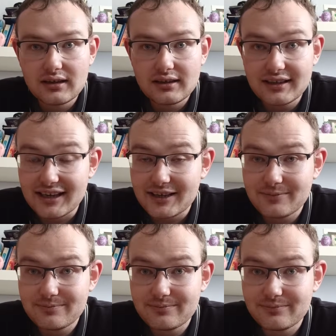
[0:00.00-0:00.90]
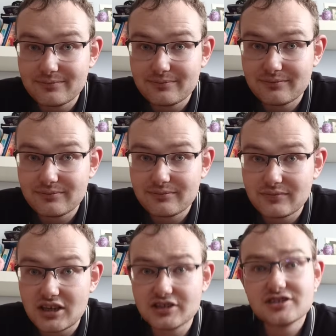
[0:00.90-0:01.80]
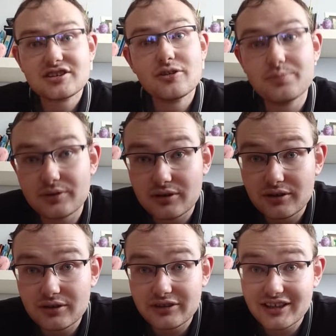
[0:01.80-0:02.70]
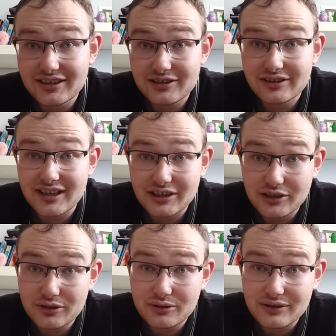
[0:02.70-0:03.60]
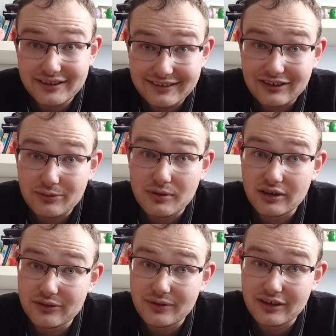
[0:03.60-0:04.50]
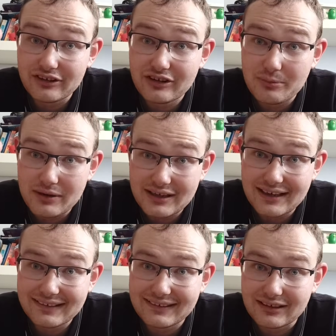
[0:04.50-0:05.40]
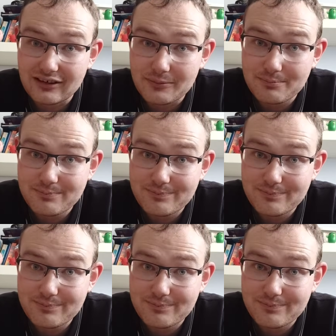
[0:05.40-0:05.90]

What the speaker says: Yeah. I just hope, Dylan, that you listen to my advice a bit next time.